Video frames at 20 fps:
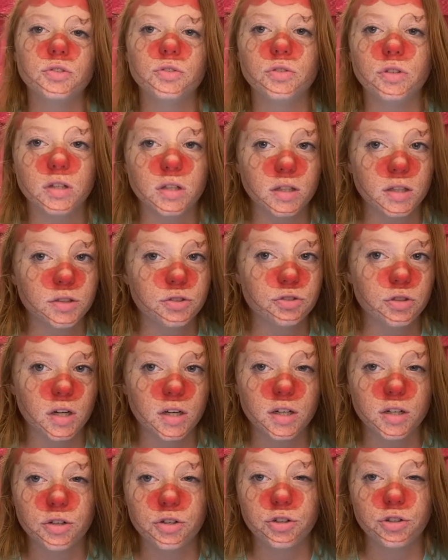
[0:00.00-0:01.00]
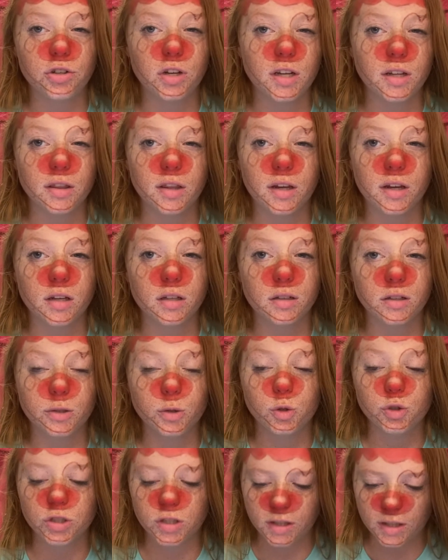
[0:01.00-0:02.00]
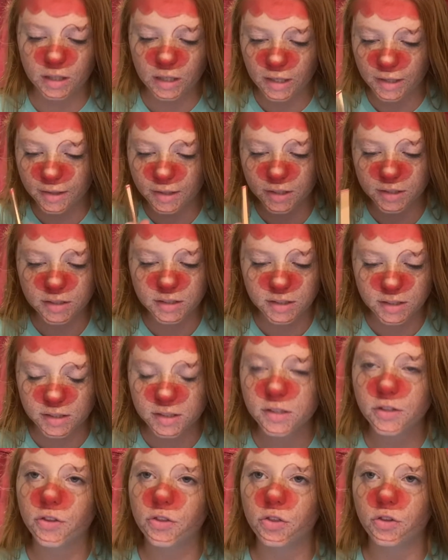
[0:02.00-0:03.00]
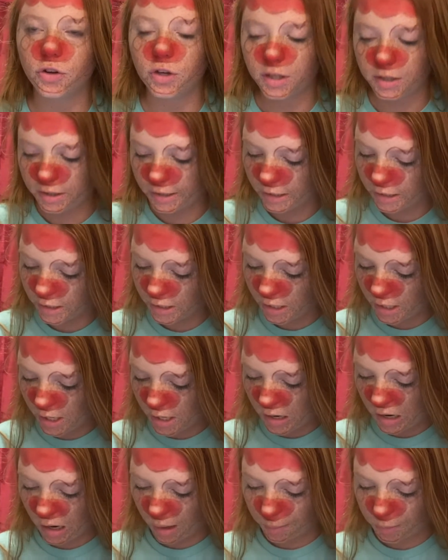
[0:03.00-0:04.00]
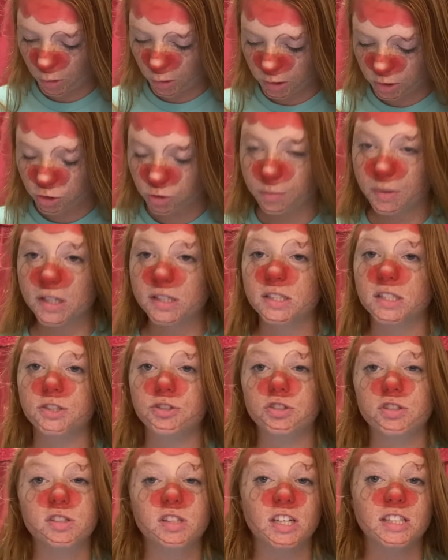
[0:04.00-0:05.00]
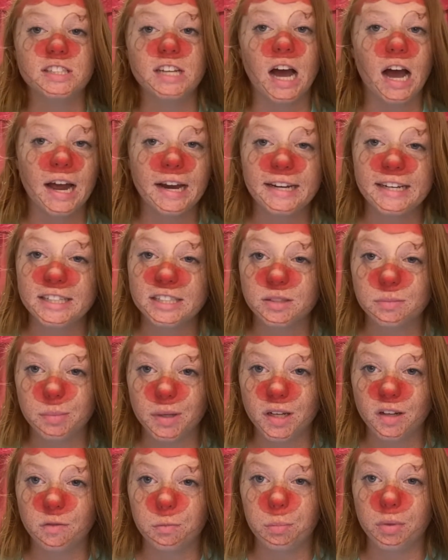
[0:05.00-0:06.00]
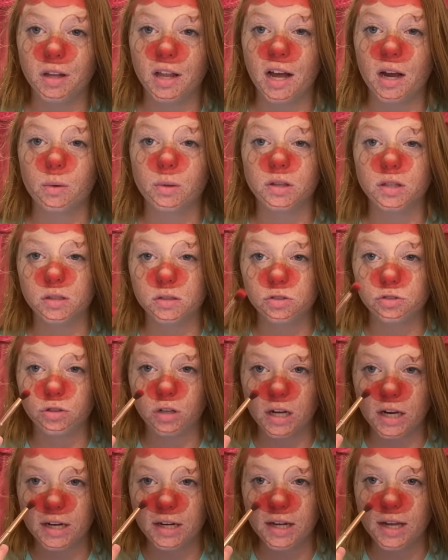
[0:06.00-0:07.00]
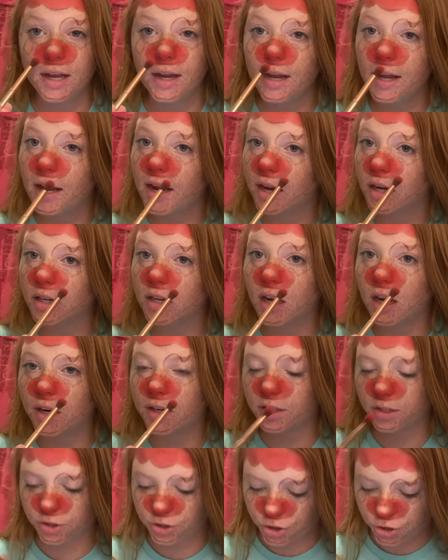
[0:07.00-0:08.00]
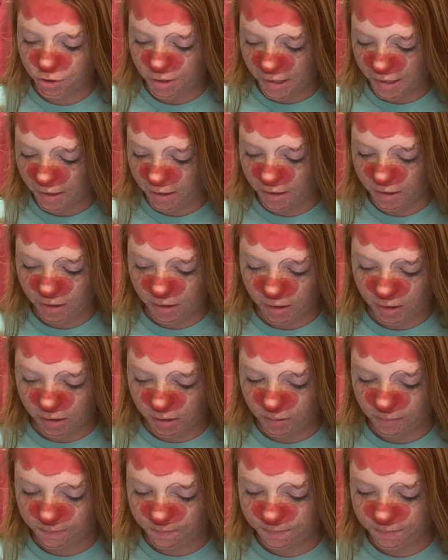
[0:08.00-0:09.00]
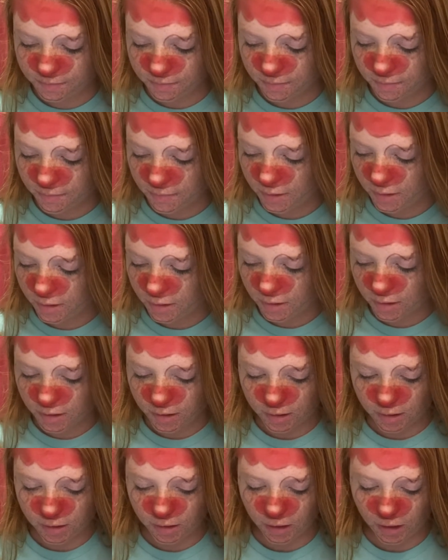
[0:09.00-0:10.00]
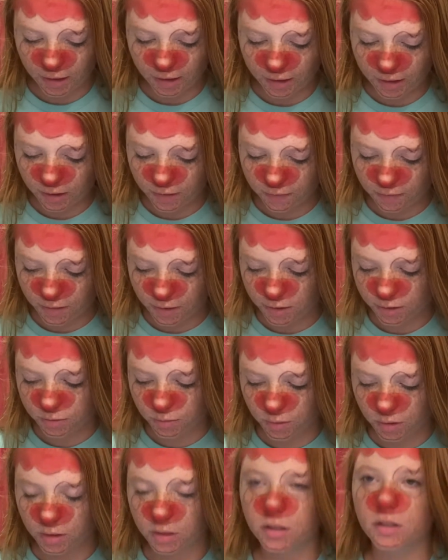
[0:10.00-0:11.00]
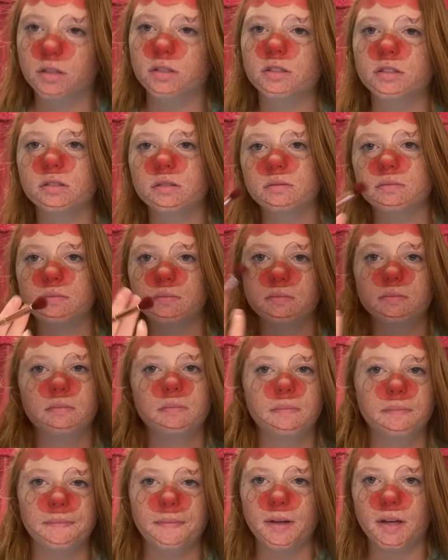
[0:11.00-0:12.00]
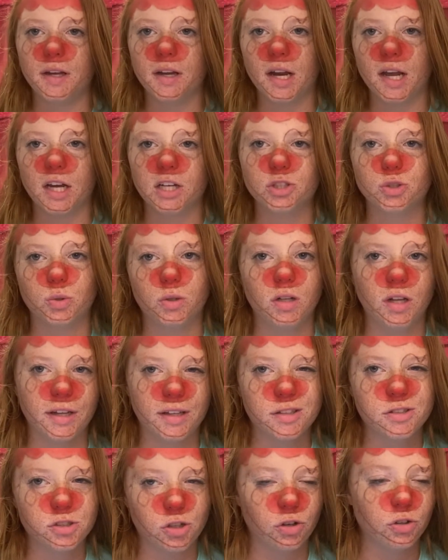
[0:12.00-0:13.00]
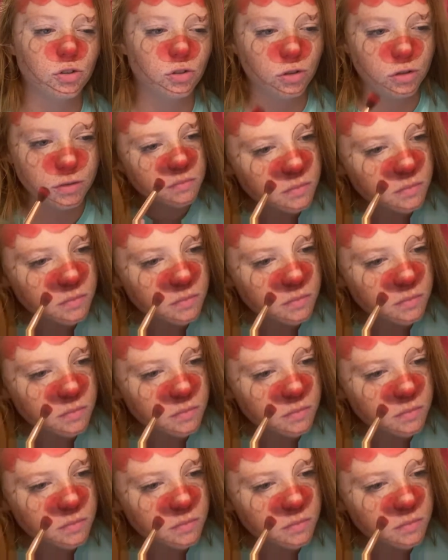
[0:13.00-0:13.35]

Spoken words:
really try to create the illusion that this is 3D, I'm going to mix in just the tiniest bit of black with this red and kind of shade like if this was an actual like circle.